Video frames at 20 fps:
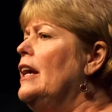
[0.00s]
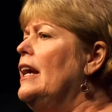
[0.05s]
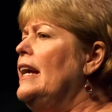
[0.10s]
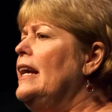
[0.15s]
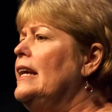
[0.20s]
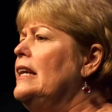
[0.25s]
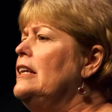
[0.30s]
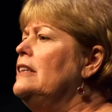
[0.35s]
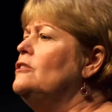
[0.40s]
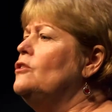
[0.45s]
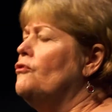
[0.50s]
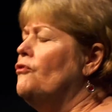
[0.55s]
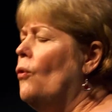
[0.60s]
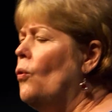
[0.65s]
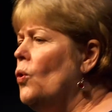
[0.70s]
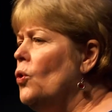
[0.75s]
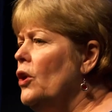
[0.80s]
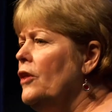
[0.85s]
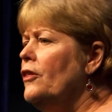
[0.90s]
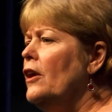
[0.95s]
it is
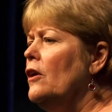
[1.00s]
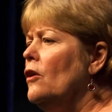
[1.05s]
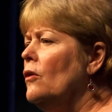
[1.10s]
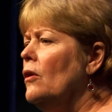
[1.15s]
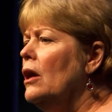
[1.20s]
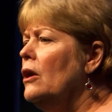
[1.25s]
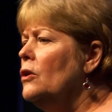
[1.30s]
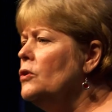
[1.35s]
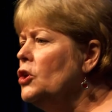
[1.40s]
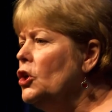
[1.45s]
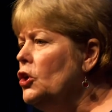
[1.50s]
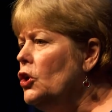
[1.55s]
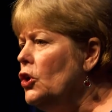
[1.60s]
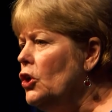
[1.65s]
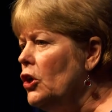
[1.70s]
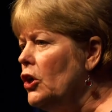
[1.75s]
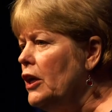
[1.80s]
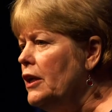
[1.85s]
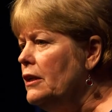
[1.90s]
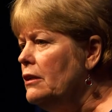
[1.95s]
for their own
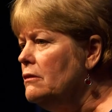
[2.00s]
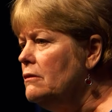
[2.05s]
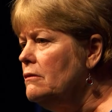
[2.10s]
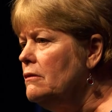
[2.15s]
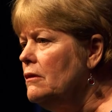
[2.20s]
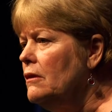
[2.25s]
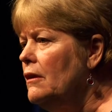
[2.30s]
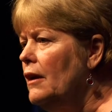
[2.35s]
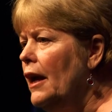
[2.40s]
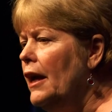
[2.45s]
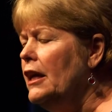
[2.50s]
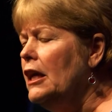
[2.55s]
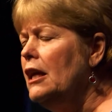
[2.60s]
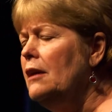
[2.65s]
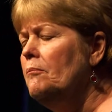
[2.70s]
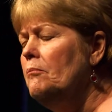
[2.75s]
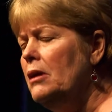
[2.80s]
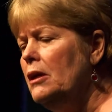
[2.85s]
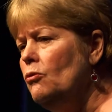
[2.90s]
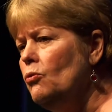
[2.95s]
good and
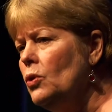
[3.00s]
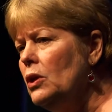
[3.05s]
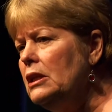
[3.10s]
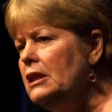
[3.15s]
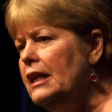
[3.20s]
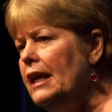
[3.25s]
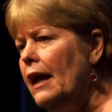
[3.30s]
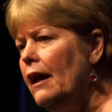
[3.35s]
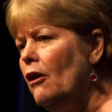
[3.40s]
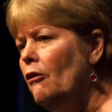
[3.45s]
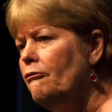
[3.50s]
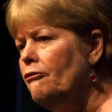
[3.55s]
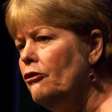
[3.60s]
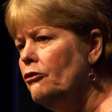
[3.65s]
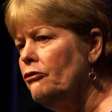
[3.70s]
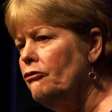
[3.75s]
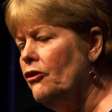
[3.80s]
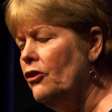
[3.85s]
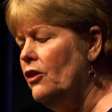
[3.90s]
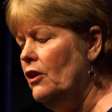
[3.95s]
can be really helpful
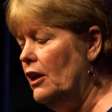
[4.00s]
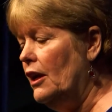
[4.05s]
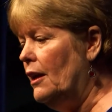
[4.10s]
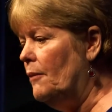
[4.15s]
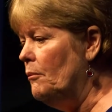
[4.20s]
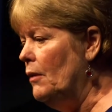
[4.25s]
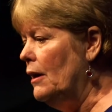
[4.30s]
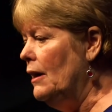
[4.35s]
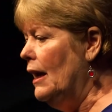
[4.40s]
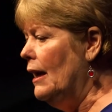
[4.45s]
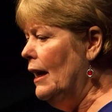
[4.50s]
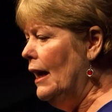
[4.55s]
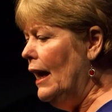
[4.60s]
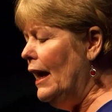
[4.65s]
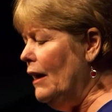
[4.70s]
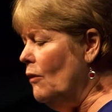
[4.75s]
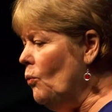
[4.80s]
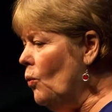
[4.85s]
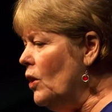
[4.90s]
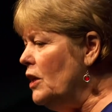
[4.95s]
for them.
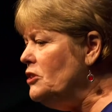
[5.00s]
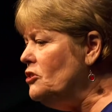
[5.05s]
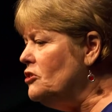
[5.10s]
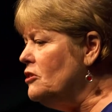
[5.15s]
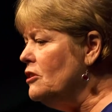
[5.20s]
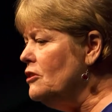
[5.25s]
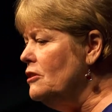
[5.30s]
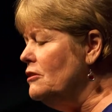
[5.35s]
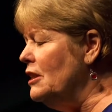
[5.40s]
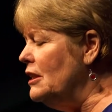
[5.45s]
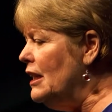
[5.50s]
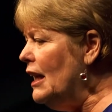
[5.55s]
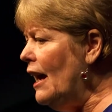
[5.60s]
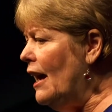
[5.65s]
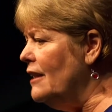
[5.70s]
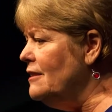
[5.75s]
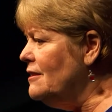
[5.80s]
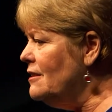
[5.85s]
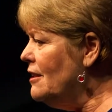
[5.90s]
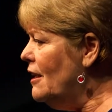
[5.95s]
And one student,
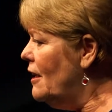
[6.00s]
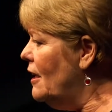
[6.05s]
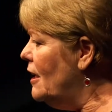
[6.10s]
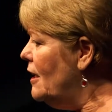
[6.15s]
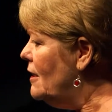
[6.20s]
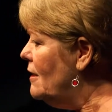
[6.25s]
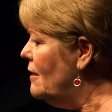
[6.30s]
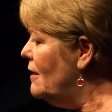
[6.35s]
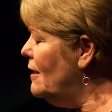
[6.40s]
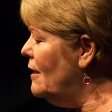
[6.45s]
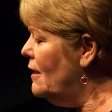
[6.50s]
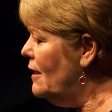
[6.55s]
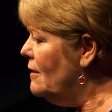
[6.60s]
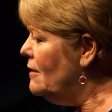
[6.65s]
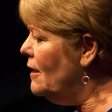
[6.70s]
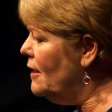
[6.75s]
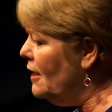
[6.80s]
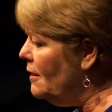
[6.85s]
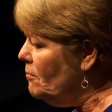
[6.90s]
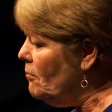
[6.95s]
I said,
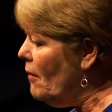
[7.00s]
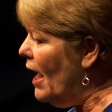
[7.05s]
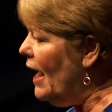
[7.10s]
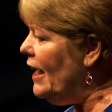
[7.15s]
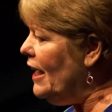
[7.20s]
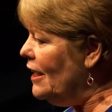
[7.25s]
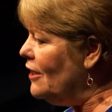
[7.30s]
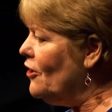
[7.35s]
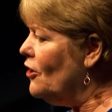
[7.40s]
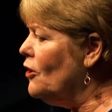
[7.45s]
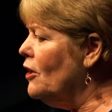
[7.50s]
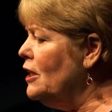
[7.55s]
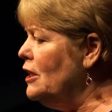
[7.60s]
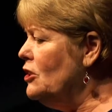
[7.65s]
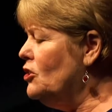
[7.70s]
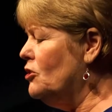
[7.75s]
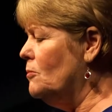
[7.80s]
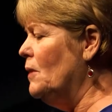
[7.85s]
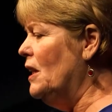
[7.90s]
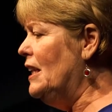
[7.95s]
in my
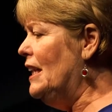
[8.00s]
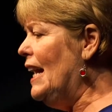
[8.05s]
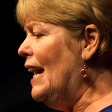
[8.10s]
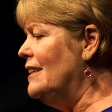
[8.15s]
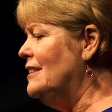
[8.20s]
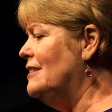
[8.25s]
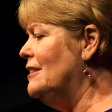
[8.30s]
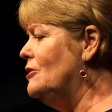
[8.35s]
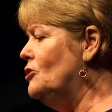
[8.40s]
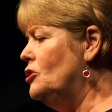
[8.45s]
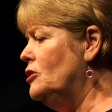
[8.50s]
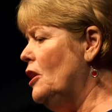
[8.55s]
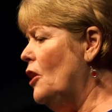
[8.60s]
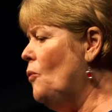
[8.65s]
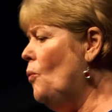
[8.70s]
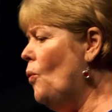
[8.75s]
encouragement, I said, you know